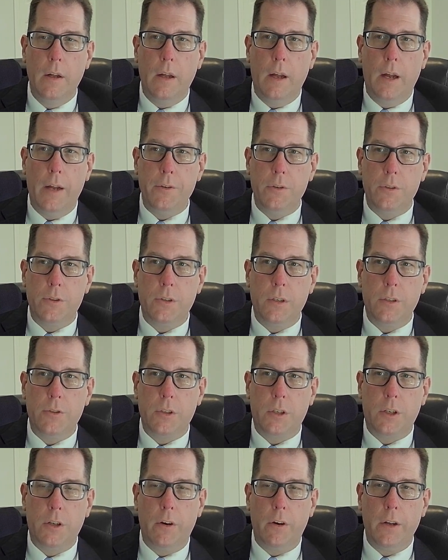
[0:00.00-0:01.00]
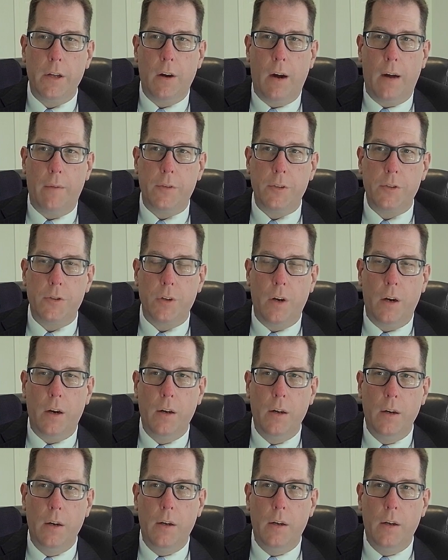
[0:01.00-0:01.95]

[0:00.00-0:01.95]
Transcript: And you'll see a security officer